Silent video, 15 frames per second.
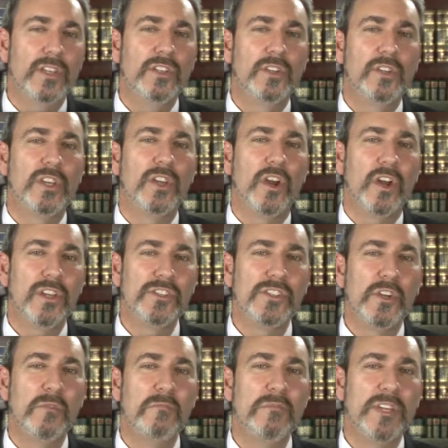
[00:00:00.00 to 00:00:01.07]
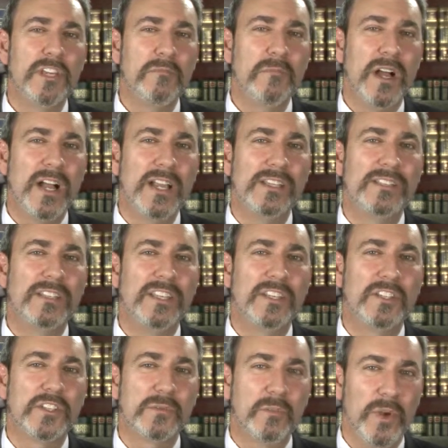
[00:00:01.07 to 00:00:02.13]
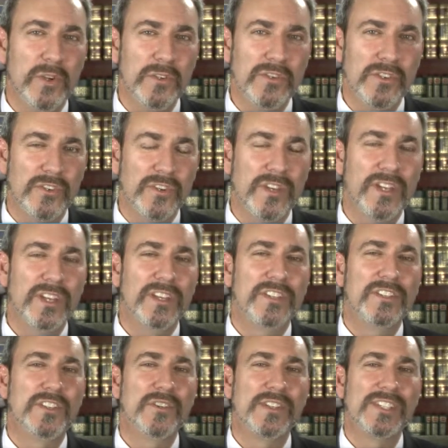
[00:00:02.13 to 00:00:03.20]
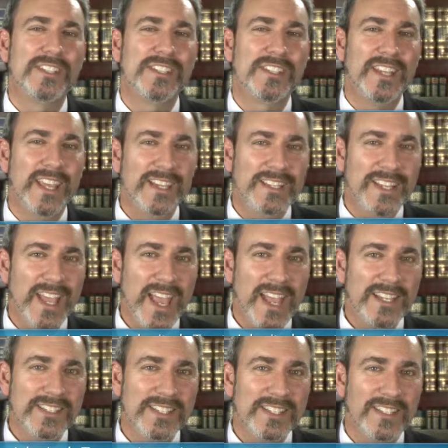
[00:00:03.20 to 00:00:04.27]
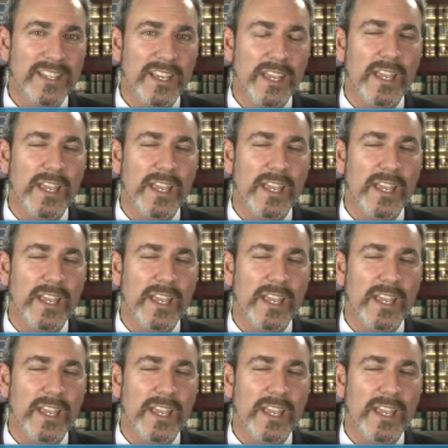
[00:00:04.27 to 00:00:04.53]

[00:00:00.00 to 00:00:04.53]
you can also minimize the exposure to estate tax